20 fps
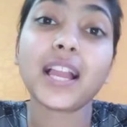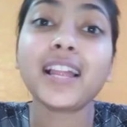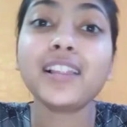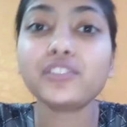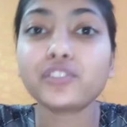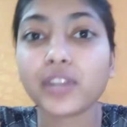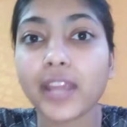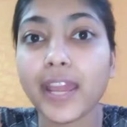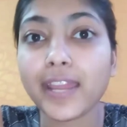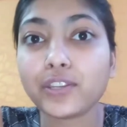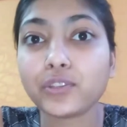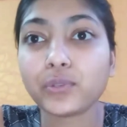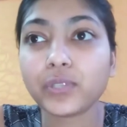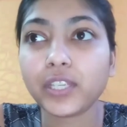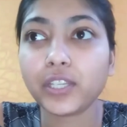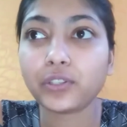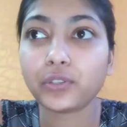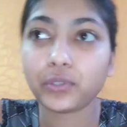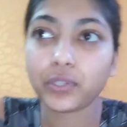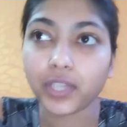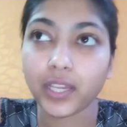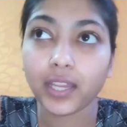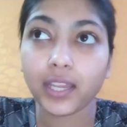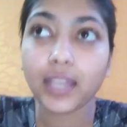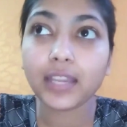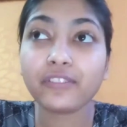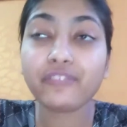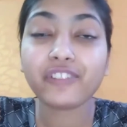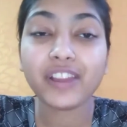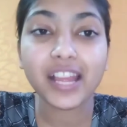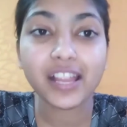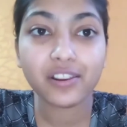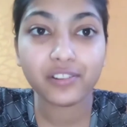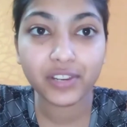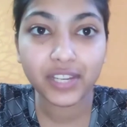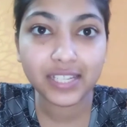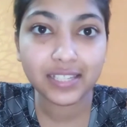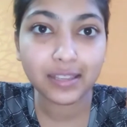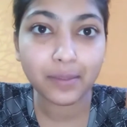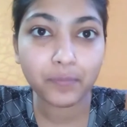I'll try to read today. If I'll
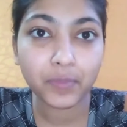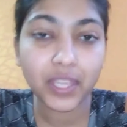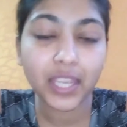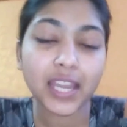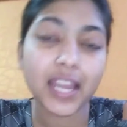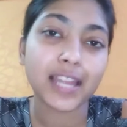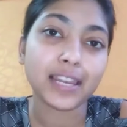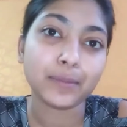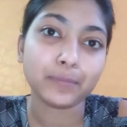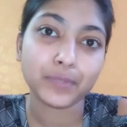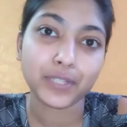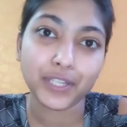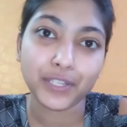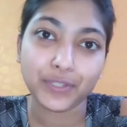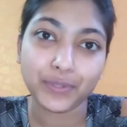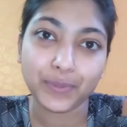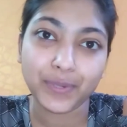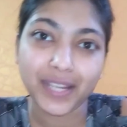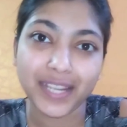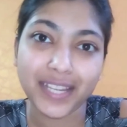read something, I'll update you